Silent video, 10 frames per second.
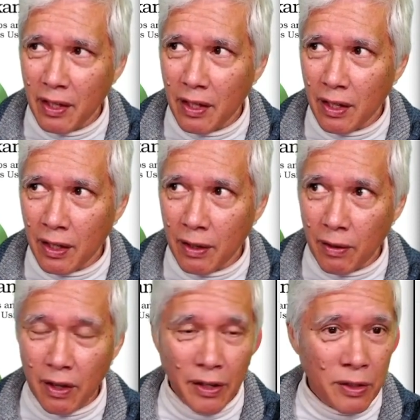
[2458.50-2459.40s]
a
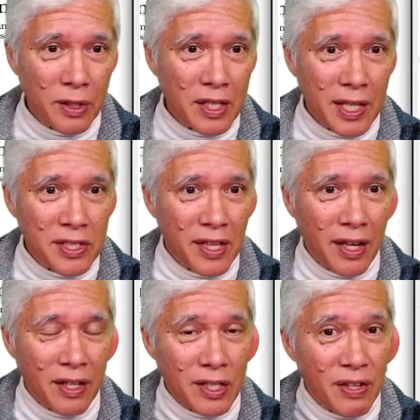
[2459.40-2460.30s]
unit test that
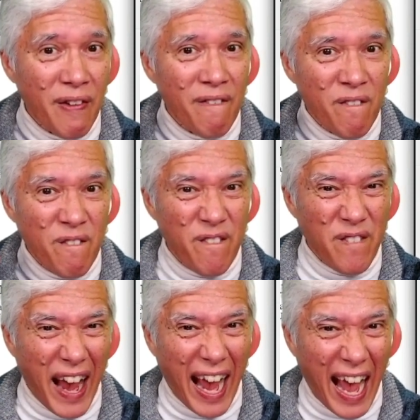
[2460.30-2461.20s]
is
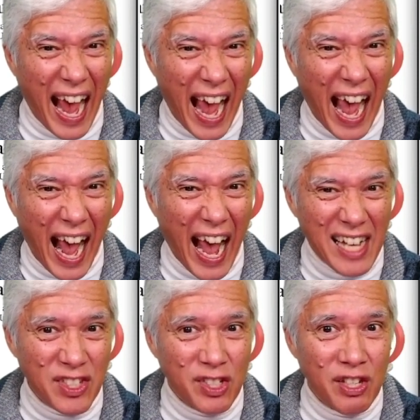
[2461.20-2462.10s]

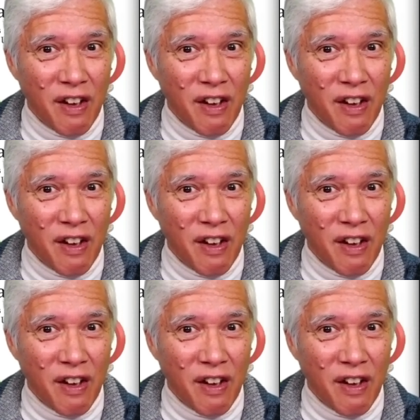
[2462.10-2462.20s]
fast,